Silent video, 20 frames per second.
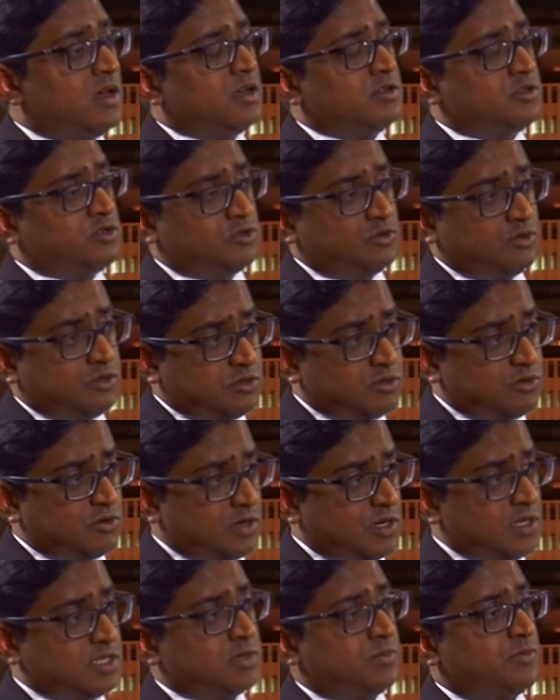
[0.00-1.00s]
As soon as you
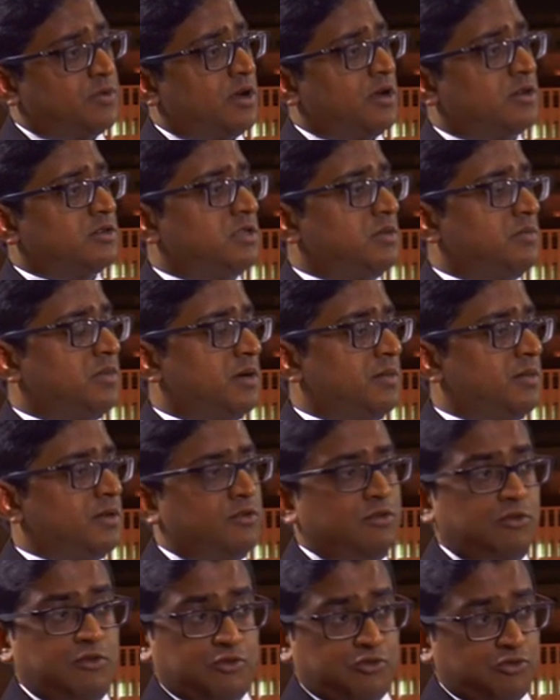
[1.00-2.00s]
release a product to the
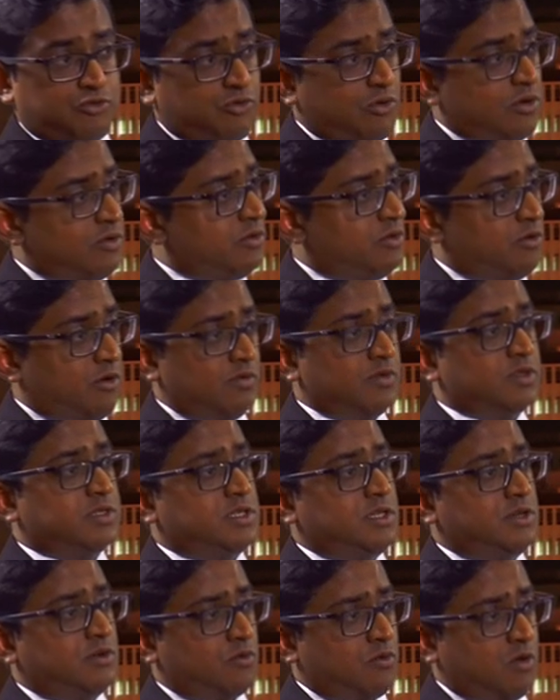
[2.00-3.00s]
public, you destroy the
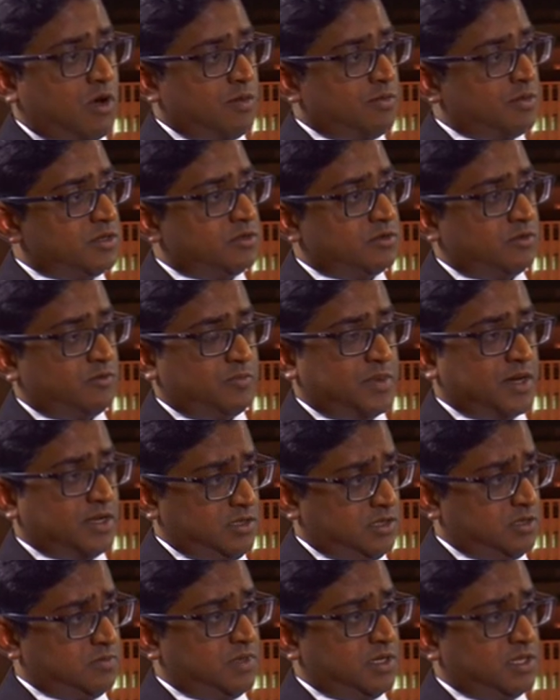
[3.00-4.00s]
novelty requirement of
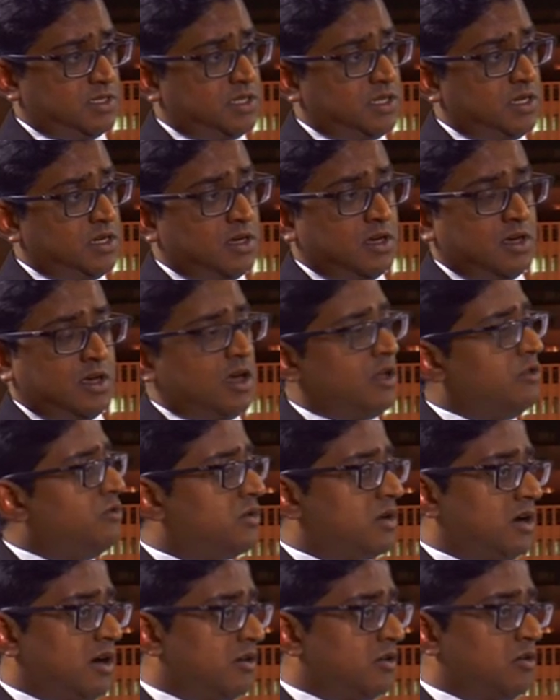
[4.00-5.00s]
patentability, and you
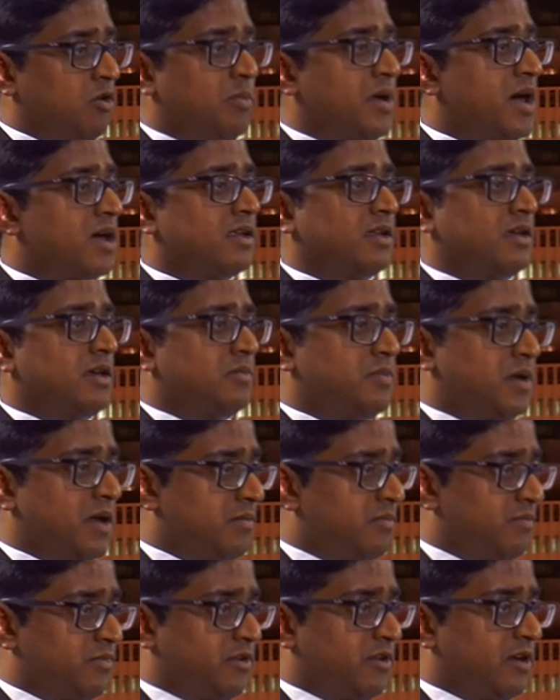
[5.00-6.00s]
can't go back and get
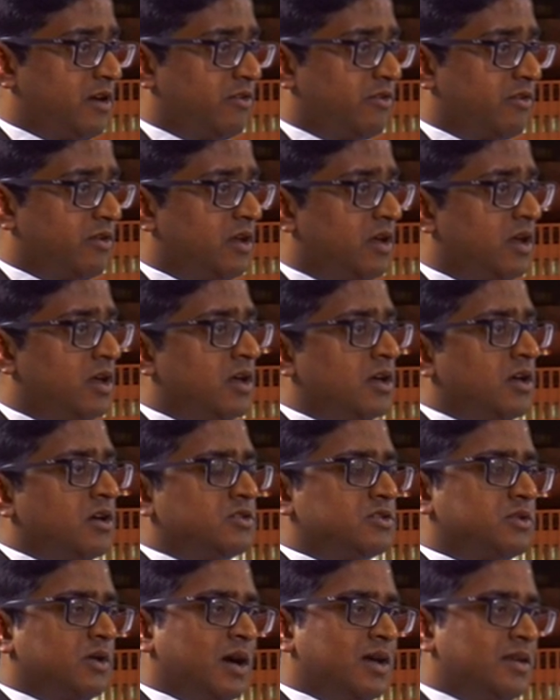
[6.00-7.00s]
patent protection.
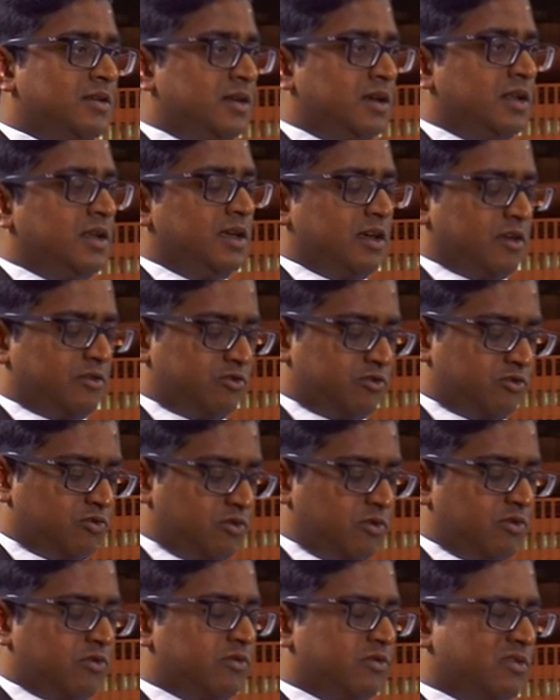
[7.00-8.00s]
So ideally, as
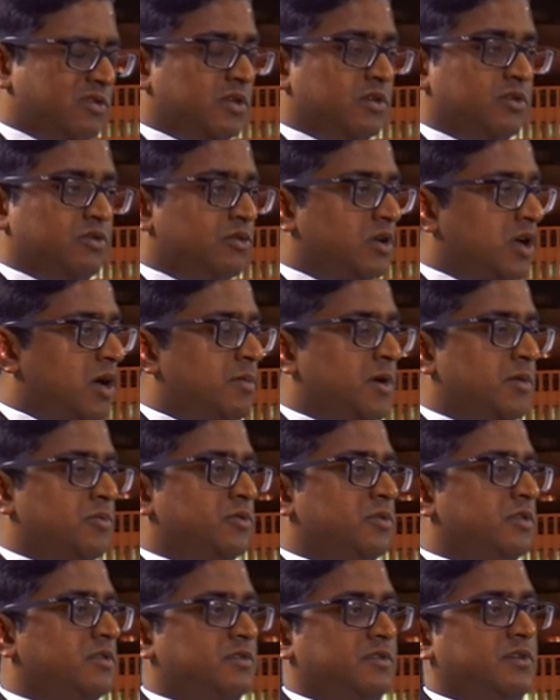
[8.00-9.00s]
soon as you come up
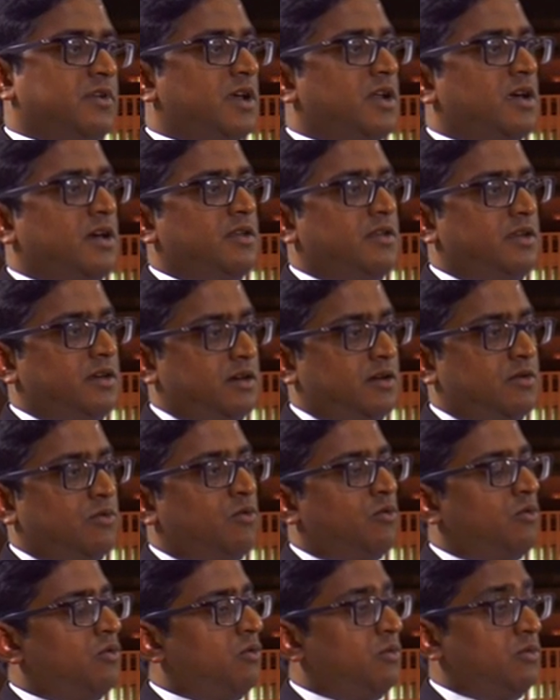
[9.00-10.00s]
with this great idea,
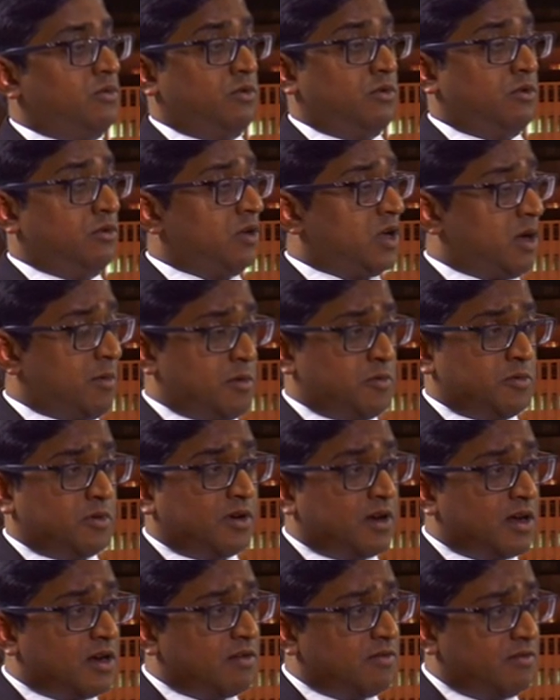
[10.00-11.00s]
or you know, you come up with a
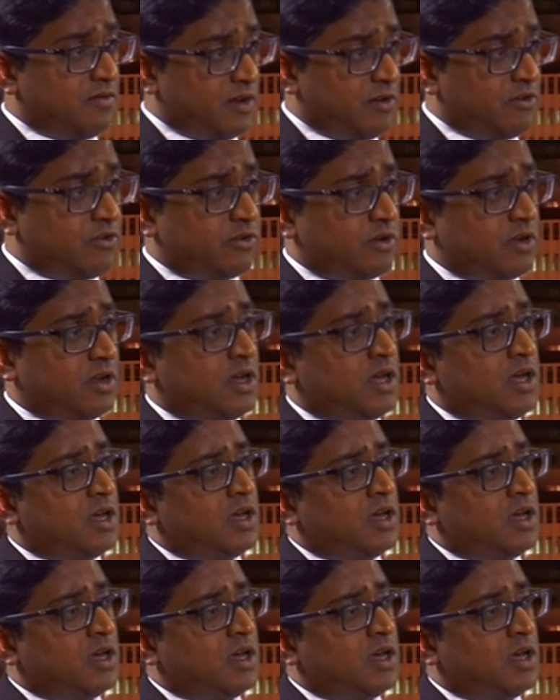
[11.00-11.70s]
great invention,